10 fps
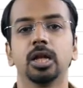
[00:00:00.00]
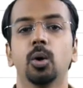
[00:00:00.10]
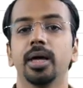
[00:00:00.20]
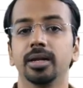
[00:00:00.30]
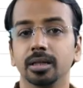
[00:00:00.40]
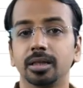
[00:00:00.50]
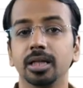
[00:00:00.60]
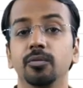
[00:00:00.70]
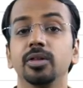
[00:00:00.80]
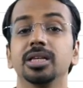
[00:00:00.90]
Now another
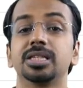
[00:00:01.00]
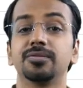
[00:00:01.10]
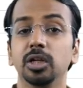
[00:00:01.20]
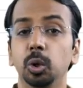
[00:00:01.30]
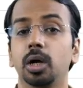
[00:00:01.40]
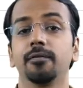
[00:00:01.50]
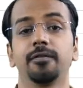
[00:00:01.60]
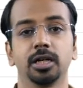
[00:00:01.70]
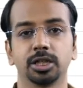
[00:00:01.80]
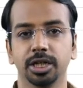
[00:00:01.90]
thing with this
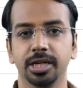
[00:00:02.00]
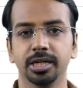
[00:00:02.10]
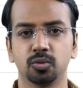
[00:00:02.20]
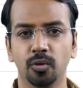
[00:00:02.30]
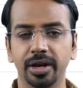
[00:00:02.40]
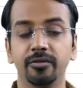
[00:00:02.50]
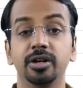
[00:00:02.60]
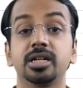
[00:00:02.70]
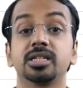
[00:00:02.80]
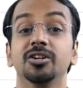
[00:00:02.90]
VLOOKUP function is
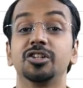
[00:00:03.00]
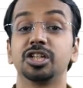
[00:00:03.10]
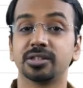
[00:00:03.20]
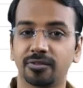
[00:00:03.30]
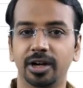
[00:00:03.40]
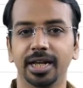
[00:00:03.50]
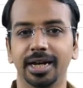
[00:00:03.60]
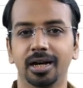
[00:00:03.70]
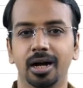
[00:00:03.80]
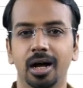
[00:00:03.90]
whenever it searches for
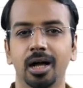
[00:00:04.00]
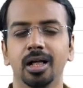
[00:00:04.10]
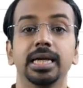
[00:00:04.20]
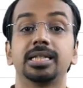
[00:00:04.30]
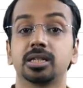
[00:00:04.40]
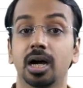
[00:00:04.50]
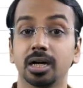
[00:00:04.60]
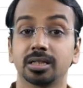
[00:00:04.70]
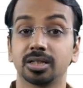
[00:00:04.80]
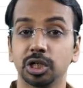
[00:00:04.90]
data, it
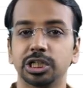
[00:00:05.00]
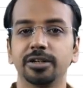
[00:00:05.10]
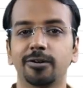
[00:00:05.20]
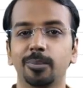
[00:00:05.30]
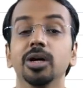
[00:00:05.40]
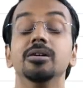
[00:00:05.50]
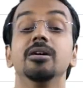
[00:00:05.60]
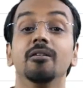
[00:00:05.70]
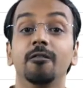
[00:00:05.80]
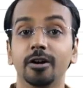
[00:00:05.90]
starts searching from the
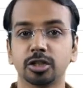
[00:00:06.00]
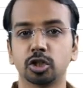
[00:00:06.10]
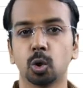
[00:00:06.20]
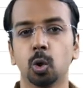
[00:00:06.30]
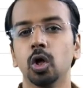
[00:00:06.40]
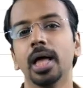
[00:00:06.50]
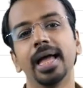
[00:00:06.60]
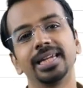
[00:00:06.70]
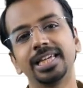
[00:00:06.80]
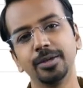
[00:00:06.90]
first row
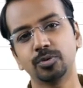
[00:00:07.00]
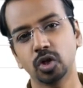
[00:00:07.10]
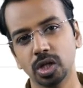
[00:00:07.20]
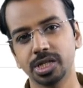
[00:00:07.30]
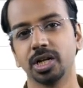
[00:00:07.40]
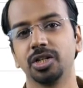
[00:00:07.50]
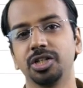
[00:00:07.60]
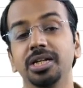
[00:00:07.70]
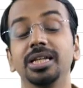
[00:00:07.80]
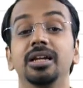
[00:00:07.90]
and keeps on
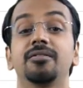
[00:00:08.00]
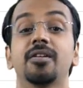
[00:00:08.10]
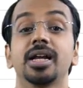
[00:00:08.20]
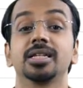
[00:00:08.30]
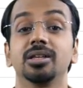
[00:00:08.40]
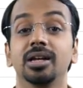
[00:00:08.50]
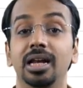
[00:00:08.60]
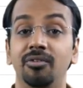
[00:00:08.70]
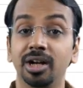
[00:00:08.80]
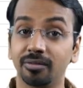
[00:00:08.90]
searching till it finds the
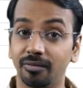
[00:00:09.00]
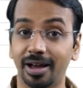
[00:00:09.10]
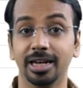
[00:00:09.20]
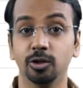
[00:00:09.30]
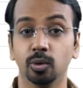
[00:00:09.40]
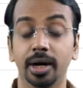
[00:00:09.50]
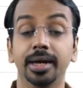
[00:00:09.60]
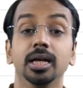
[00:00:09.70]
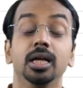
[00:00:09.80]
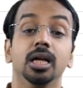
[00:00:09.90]
relevant value,
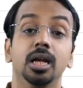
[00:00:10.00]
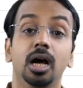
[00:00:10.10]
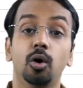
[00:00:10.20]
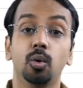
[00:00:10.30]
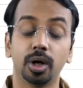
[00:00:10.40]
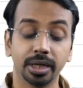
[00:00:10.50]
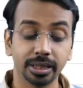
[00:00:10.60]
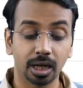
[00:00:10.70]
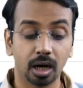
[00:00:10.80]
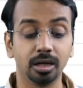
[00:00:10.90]
right? Now
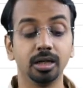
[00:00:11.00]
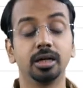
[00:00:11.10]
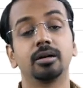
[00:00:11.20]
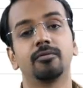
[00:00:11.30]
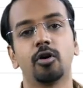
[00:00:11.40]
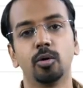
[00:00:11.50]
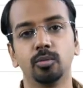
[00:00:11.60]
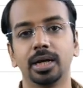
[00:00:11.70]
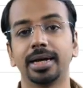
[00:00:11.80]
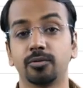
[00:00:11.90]
in the earlier
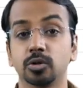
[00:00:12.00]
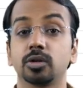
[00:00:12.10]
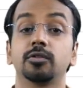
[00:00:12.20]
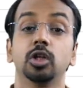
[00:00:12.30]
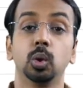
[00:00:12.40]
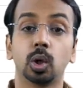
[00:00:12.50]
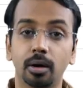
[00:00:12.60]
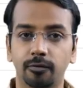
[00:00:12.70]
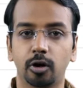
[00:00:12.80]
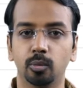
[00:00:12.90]
formula, that was of the
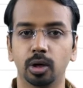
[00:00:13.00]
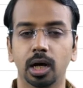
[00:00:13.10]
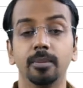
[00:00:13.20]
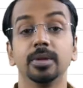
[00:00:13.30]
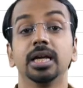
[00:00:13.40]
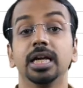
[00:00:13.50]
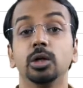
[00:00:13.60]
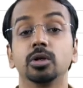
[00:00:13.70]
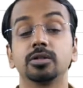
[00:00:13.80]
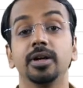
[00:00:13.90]
lookup formula,
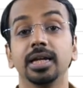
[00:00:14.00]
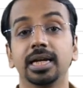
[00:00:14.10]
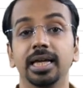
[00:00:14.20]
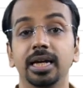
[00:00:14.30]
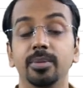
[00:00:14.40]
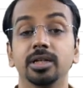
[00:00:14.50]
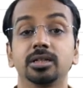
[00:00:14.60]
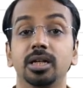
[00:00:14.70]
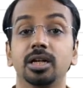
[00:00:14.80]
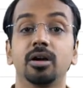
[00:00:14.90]
it was very clearly
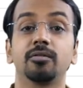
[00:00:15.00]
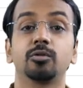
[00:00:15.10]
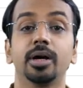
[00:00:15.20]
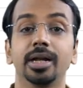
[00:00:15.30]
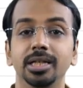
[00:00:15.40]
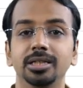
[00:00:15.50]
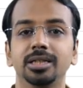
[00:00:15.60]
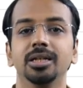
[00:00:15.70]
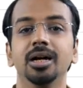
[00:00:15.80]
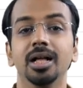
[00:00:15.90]
mentioned that you have to arrange
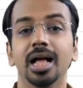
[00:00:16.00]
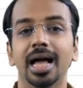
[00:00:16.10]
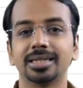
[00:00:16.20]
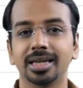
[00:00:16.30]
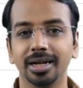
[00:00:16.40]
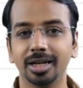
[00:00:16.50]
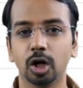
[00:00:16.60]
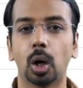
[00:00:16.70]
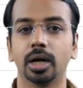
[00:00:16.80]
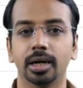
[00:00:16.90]
it in a
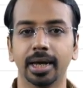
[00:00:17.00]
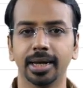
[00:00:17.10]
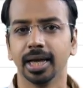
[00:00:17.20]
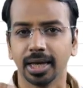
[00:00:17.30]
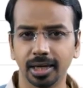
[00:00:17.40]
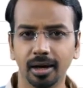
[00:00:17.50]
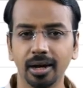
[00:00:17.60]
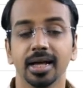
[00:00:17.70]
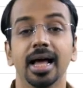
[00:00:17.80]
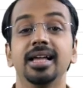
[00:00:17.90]
ascending order, right?
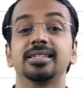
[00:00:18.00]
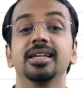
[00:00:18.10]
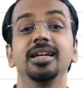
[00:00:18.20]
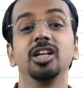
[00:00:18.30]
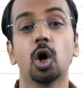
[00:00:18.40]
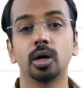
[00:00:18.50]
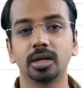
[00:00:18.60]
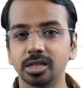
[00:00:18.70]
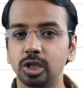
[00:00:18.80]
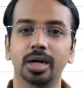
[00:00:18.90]
Here ascending
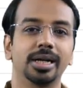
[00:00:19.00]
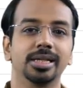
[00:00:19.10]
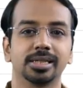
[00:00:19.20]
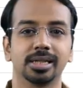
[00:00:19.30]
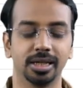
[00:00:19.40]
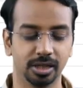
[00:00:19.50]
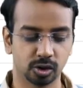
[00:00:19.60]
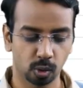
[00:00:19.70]
order is not necessary.